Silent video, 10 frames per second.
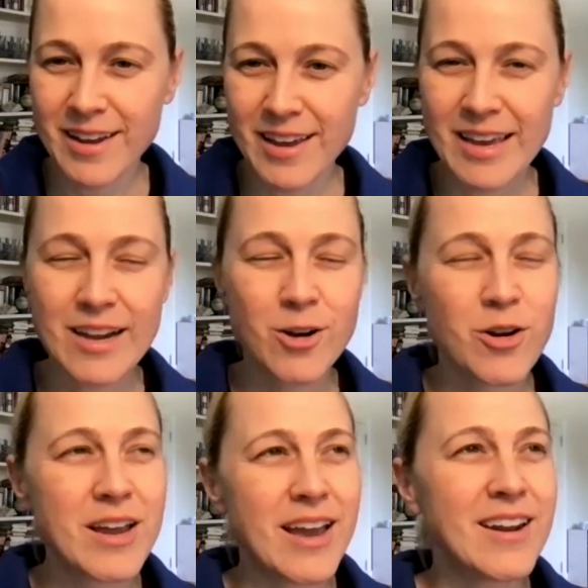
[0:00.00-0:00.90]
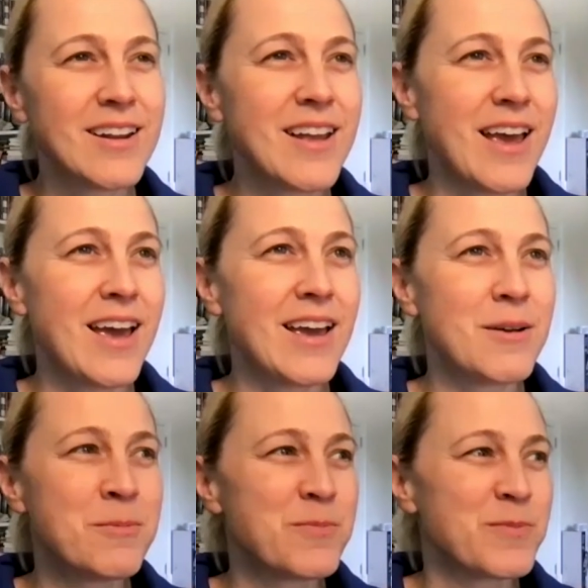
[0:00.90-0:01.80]
it created
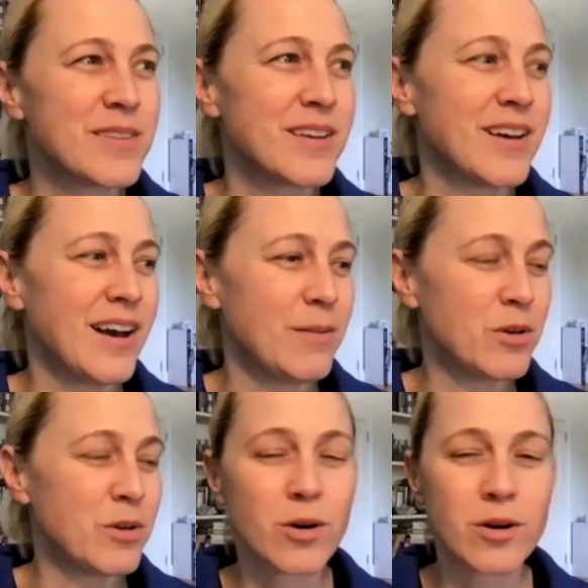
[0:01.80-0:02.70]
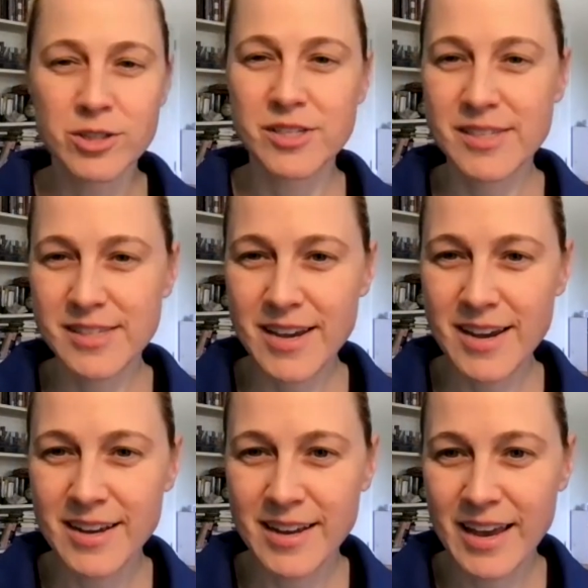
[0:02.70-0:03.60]
an urgency
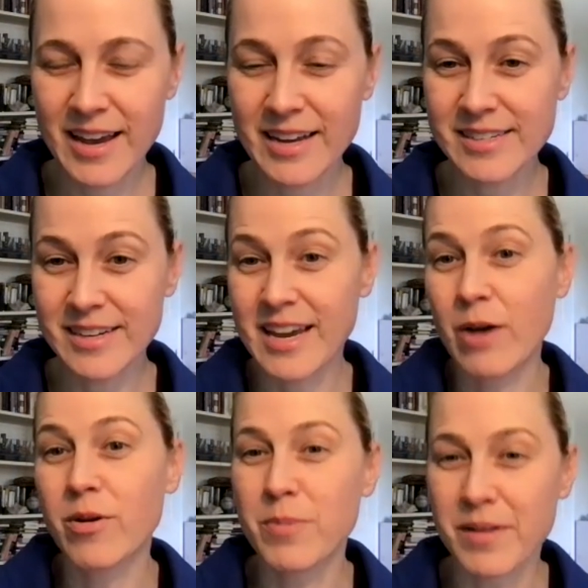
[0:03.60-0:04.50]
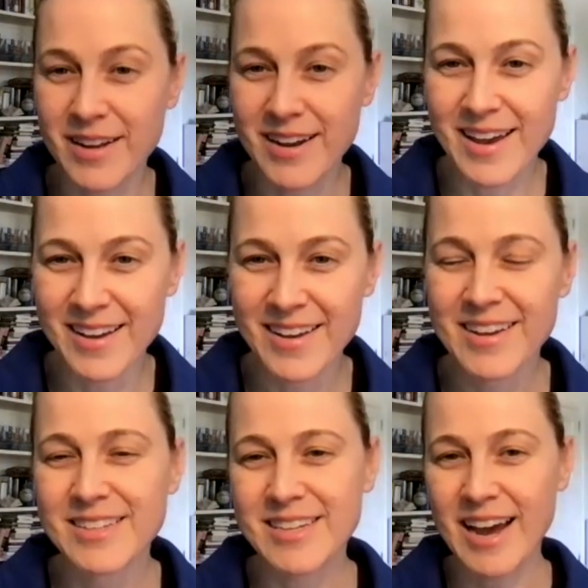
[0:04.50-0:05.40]
and accountability
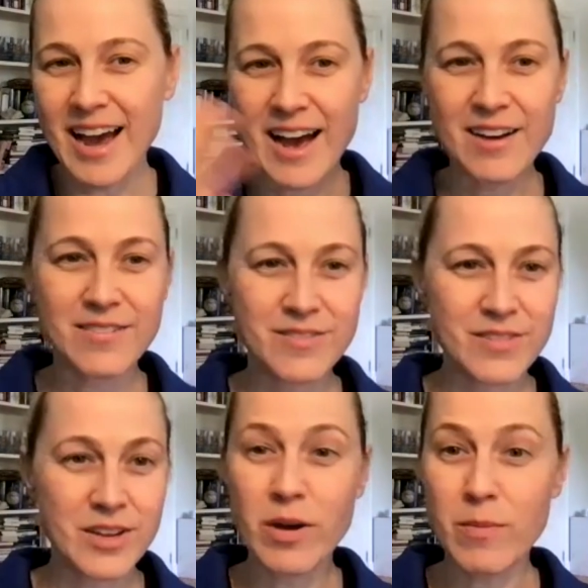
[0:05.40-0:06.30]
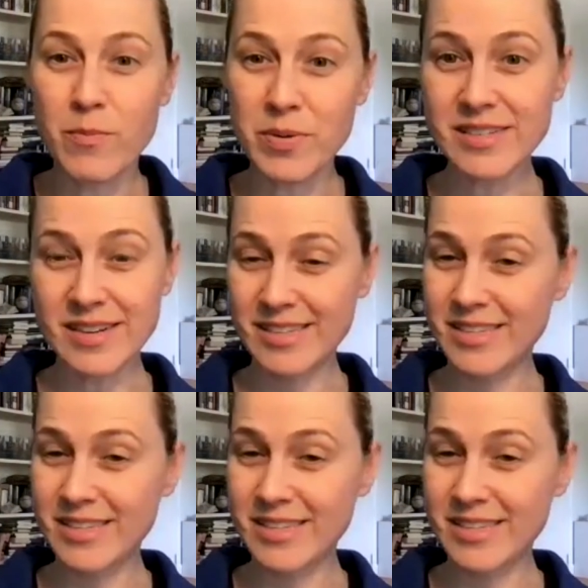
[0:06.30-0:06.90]
to have, you know, a business.